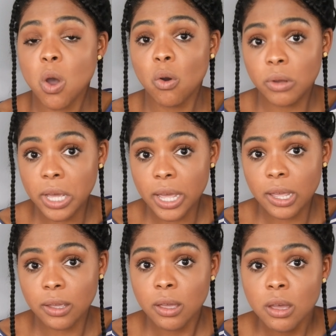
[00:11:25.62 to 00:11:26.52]

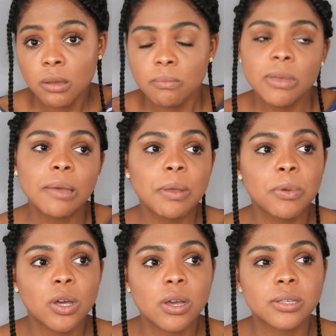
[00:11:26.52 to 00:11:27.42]
okay. Maybe
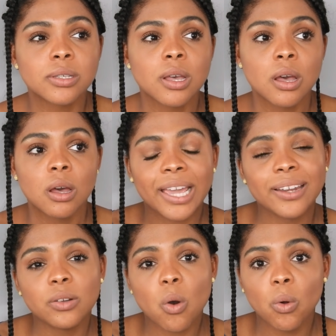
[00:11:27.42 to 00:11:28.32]
because
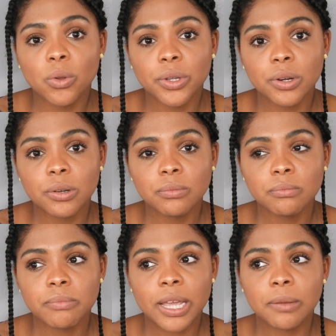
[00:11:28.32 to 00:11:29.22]
getting
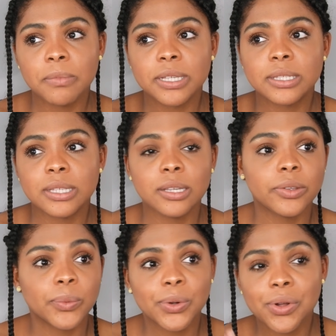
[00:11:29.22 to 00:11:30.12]
older made me
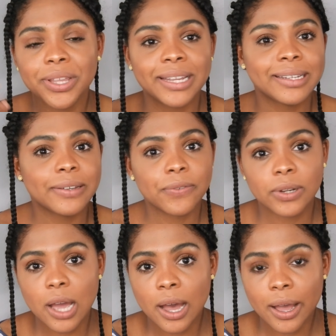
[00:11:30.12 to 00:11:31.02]
see the world in a
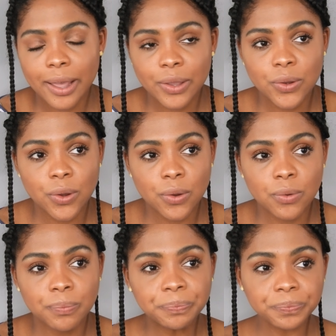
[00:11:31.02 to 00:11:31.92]
different eye, you
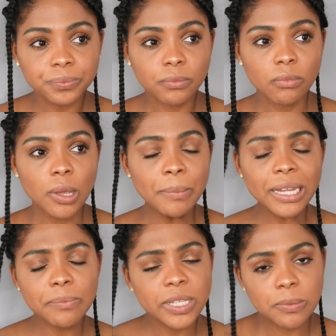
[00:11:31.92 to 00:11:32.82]
know,
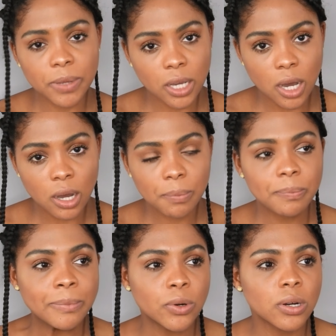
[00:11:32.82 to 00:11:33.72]
made me speak
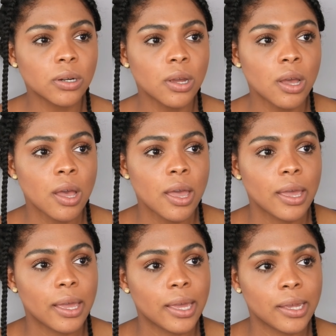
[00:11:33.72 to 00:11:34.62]
up more.
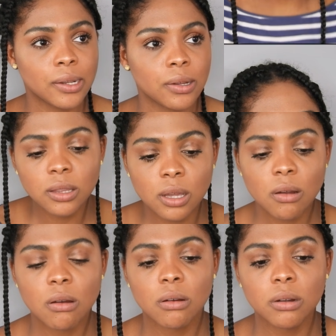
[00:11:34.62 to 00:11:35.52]
And the thing
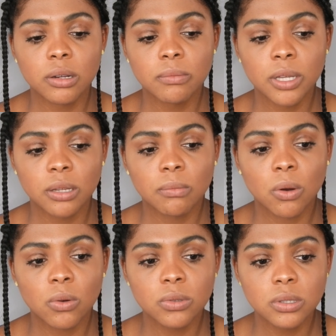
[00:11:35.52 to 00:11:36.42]
that hurted me the
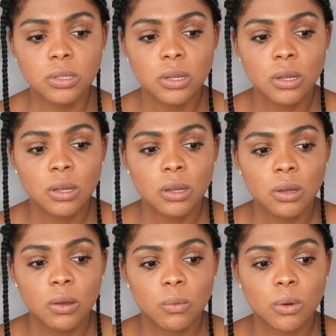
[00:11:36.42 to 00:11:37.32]
most
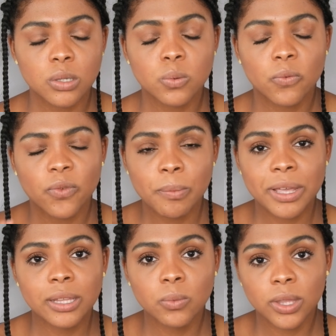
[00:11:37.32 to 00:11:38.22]
was
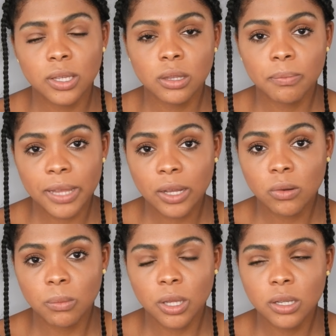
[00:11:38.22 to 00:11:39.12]
from within the
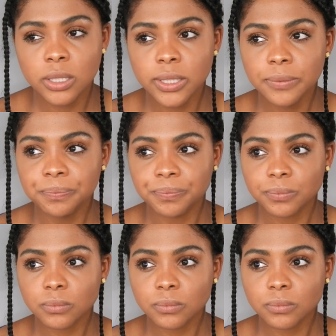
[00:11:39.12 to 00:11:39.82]
black community.